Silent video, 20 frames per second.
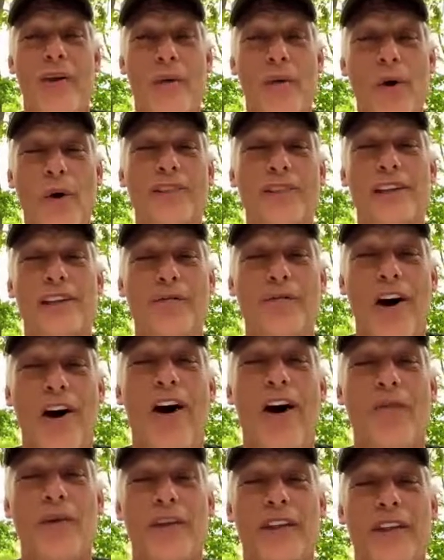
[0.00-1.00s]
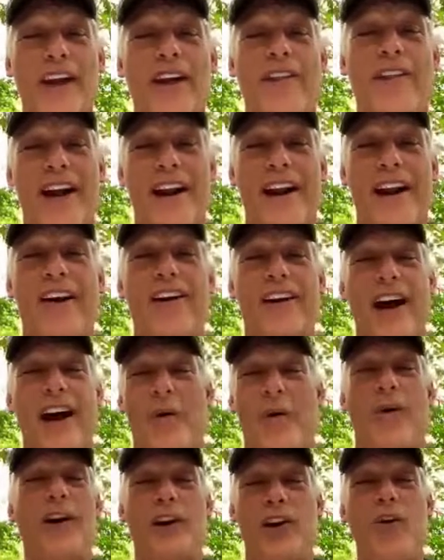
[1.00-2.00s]
What's involved with getting that elk
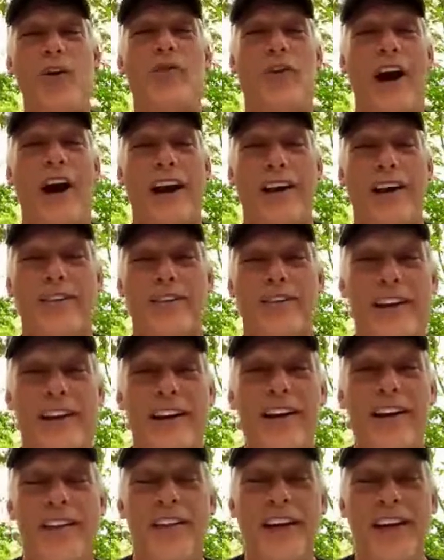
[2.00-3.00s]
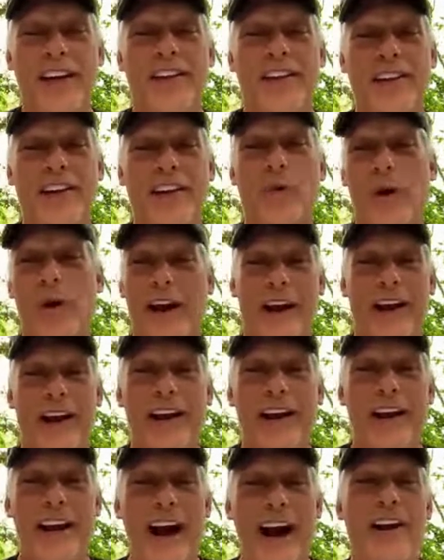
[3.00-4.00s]
out? What do you find is the easiest way?
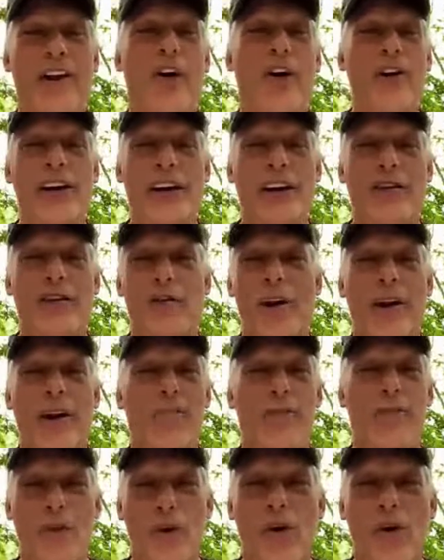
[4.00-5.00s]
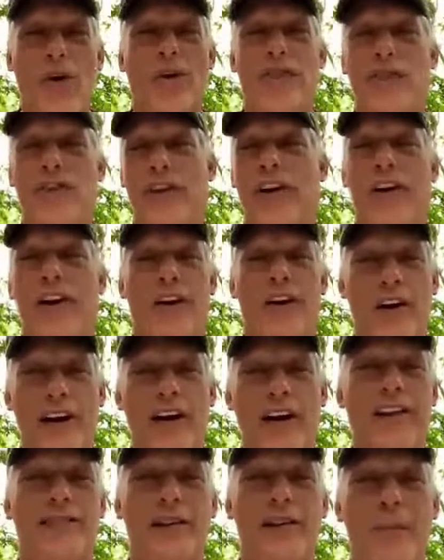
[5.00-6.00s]
And I know you can rent mules or
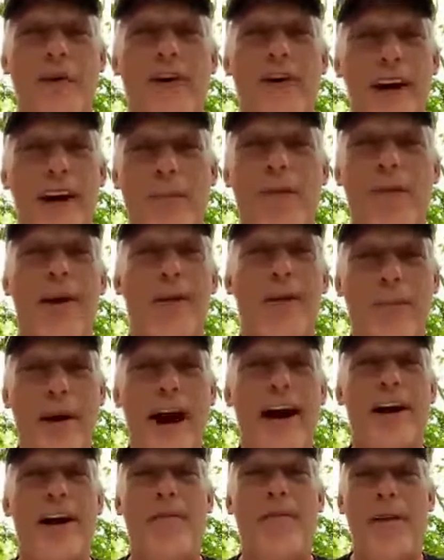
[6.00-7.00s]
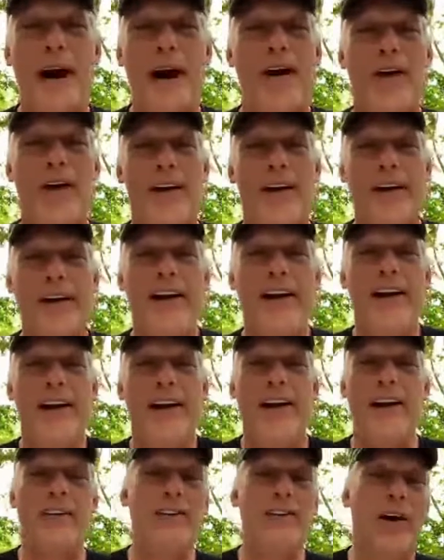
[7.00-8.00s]
get someone to come in and pack them out. And
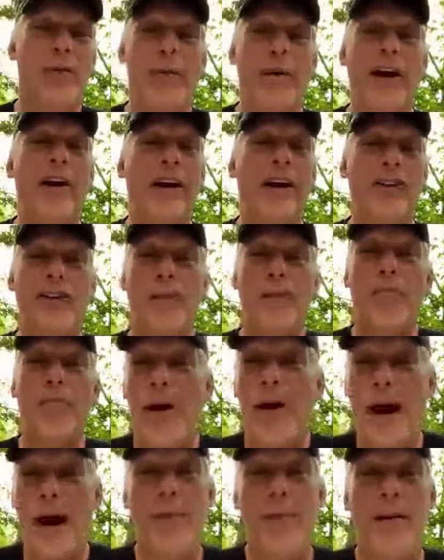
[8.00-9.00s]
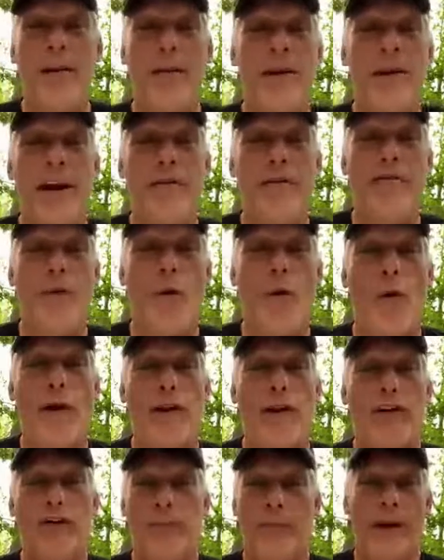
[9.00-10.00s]
in some areas you might be able to get
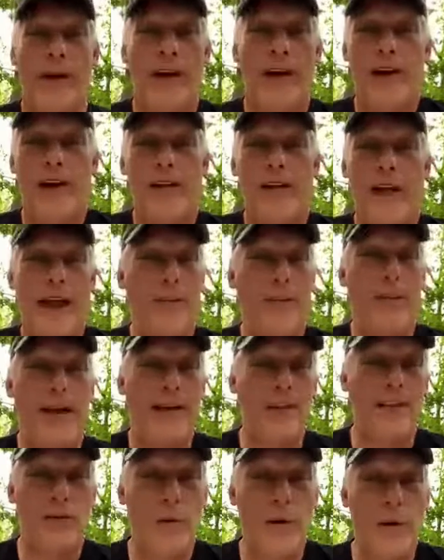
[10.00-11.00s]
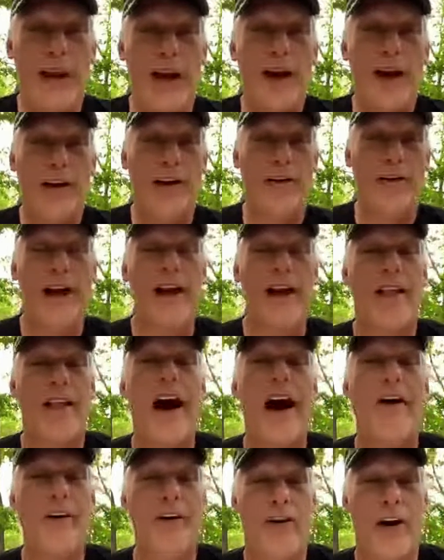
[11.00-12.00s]
4-wheelers, but a lot of places we hunt, you're not
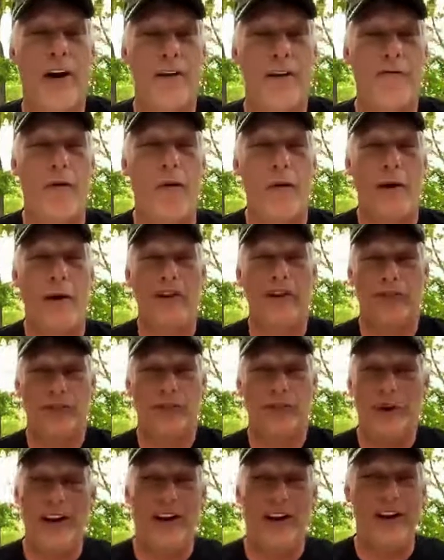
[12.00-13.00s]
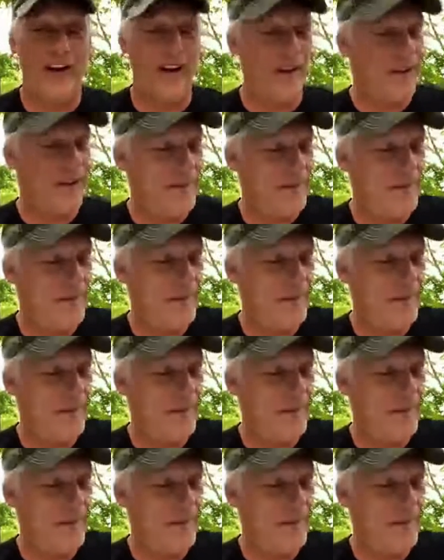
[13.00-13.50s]
allowed to drive 4-wheelers. So what do you do?